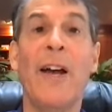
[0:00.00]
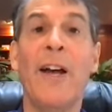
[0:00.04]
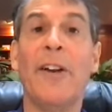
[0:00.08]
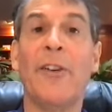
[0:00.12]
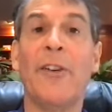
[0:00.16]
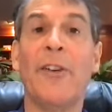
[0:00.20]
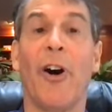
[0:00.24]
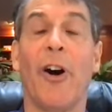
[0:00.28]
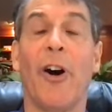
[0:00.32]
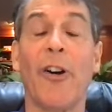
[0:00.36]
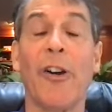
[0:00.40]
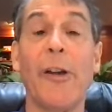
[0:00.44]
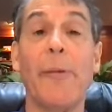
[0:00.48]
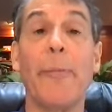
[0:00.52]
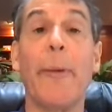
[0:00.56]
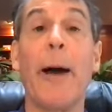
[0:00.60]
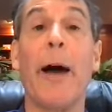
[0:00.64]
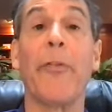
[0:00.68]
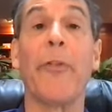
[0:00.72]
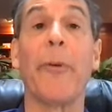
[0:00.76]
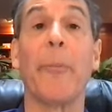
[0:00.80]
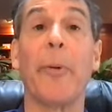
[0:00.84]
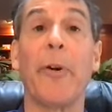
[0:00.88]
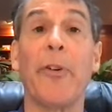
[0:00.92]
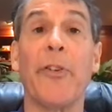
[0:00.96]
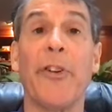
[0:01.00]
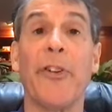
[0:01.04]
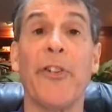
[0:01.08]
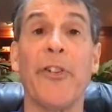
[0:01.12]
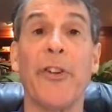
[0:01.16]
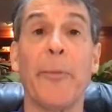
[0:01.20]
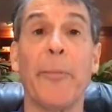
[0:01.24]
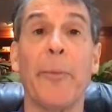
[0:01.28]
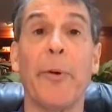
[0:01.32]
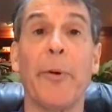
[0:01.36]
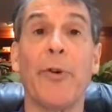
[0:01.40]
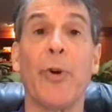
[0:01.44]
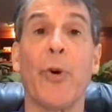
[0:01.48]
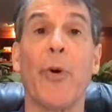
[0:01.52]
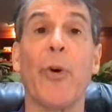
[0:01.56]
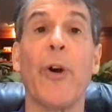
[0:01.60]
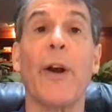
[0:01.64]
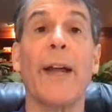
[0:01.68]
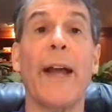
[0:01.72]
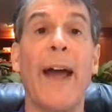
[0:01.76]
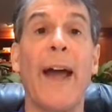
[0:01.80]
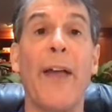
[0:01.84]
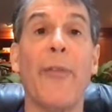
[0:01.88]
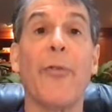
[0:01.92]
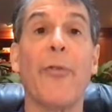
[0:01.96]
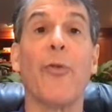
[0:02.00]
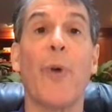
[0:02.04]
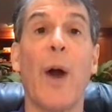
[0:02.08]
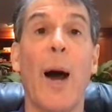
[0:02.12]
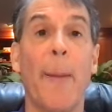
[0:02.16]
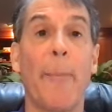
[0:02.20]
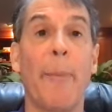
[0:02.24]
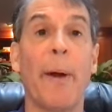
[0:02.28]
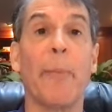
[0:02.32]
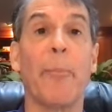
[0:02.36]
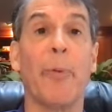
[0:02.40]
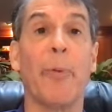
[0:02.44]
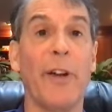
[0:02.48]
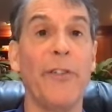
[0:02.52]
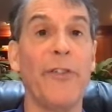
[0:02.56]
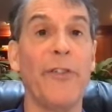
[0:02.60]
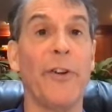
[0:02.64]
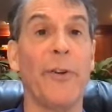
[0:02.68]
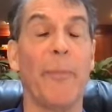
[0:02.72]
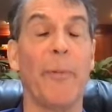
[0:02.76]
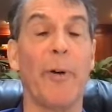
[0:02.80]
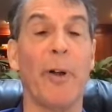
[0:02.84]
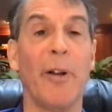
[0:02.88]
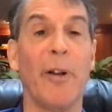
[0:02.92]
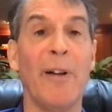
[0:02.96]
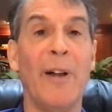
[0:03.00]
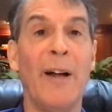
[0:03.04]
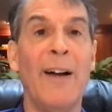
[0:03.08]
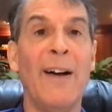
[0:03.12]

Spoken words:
talking about the participatory anthropic principle.